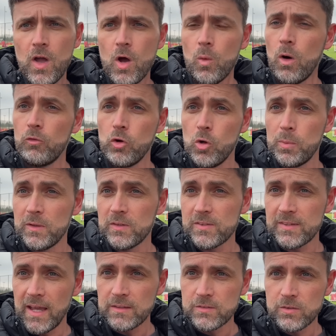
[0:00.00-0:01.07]
what Ruben
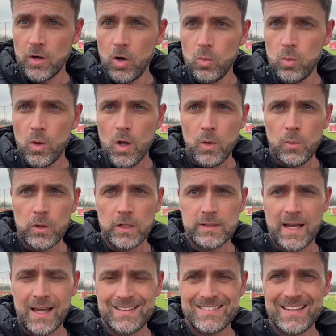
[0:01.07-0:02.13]
said. So we're going to
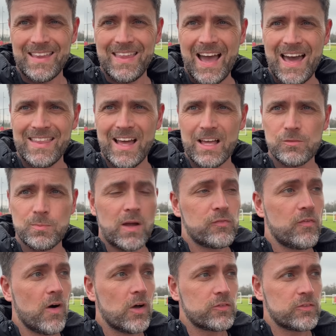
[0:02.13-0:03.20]
dissect that. That's my
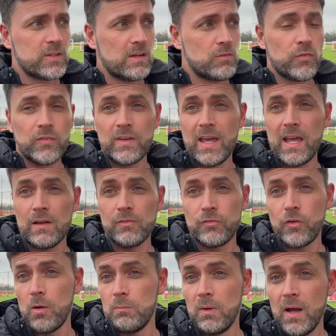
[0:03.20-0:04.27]
thoughts on everything here
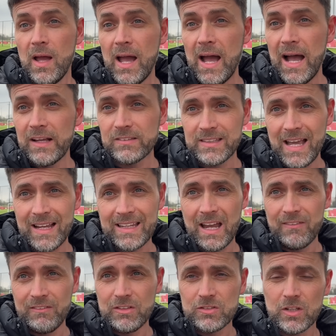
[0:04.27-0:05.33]
from actually at
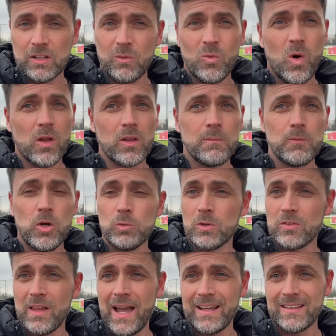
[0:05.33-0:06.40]
Carrington and what the mood
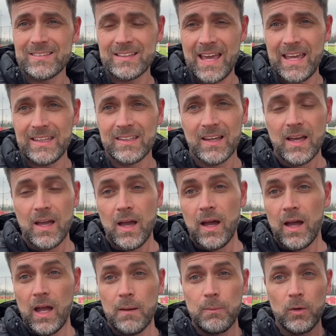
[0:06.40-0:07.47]
was like today.
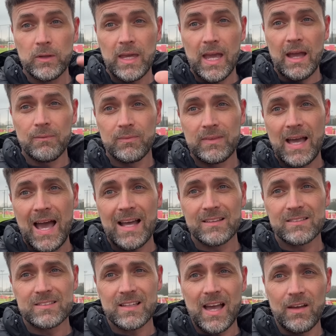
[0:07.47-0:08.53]
But yeah,
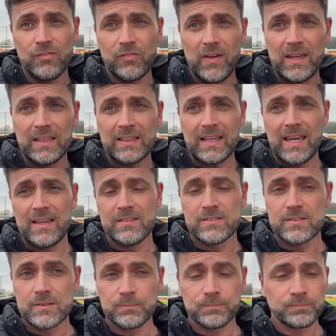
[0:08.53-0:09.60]
that I think is